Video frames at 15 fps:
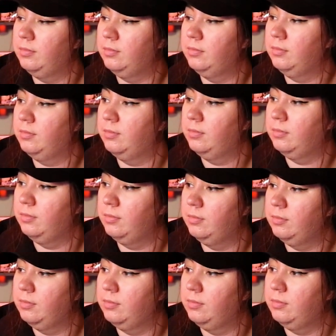
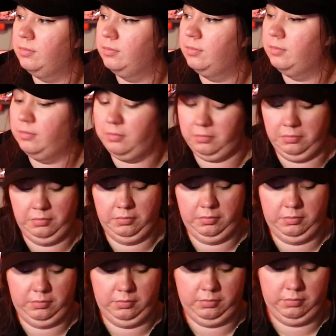
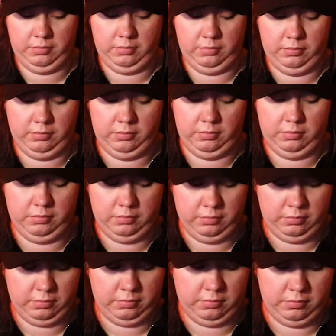
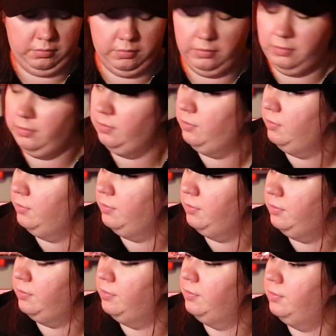
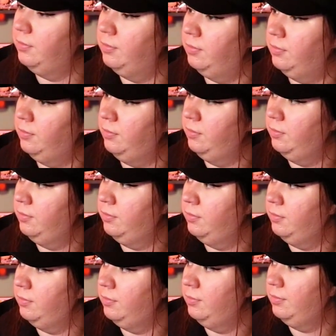
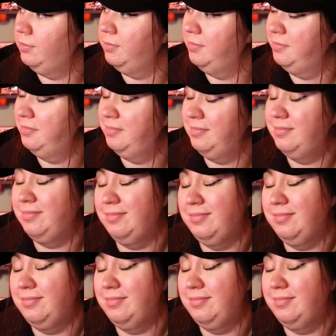The person shown says nothing.